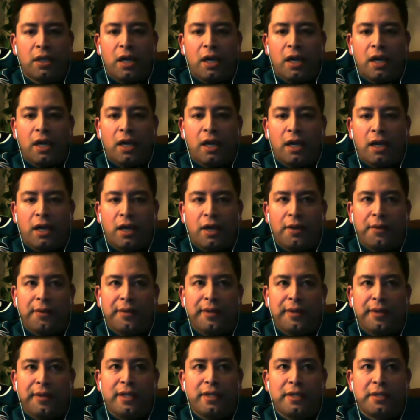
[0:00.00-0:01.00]

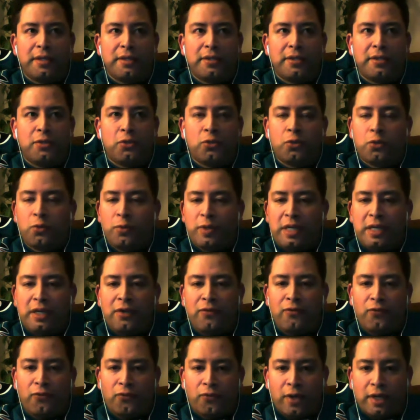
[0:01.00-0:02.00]
is tweet
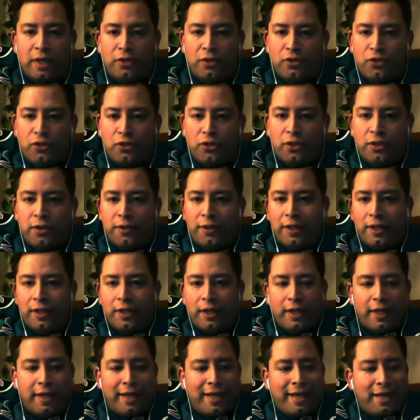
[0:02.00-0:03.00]
in French
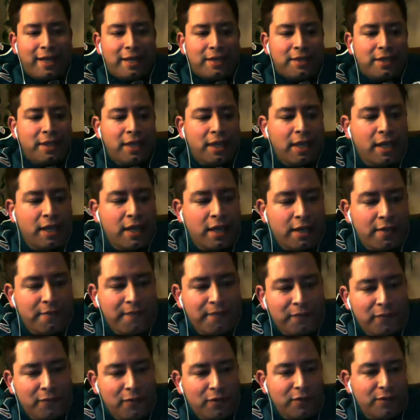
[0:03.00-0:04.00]
as a
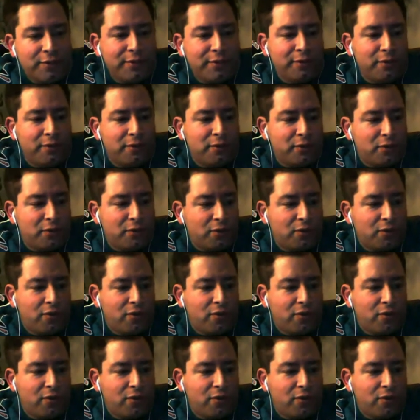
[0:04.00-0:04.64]
salute to